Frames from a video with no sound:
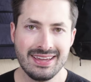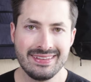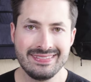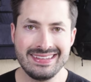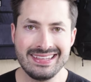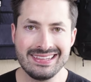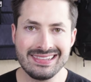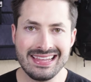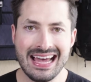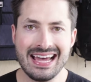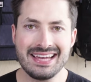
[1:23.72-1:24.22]
And
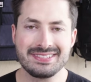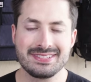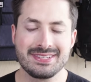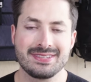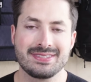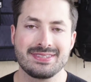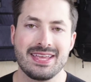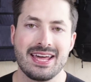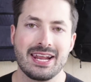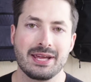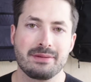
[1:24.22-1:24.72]
the last
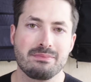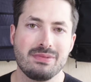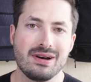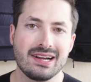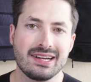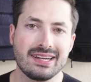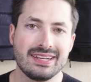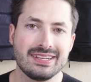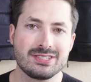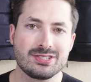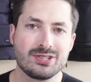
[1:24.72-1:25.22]
aesthetic
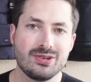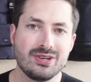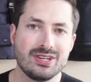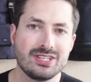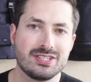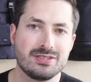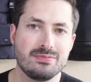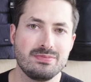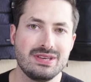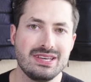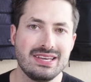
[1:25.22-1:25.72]
bucket is going
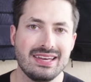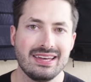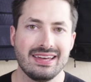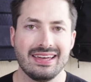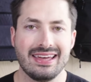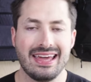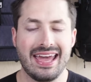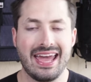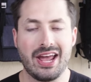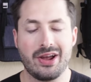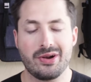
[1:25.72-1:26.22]
to
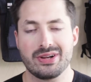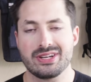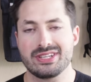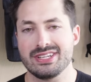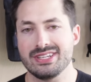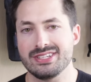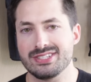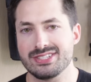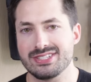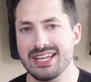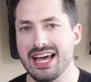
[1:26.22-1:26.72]
be
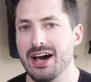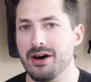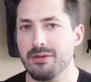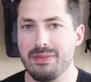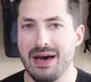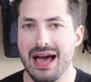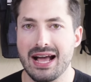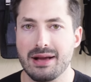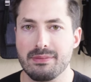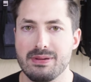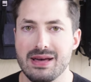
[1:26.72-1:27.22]
heritage style
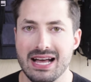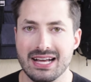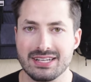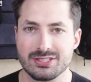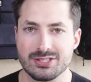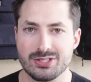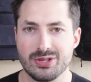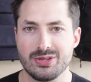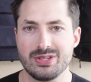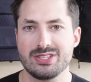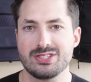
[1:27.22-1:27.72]
backpacks.
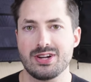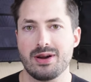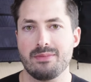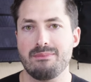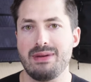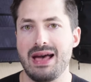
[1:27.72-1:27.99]
So these are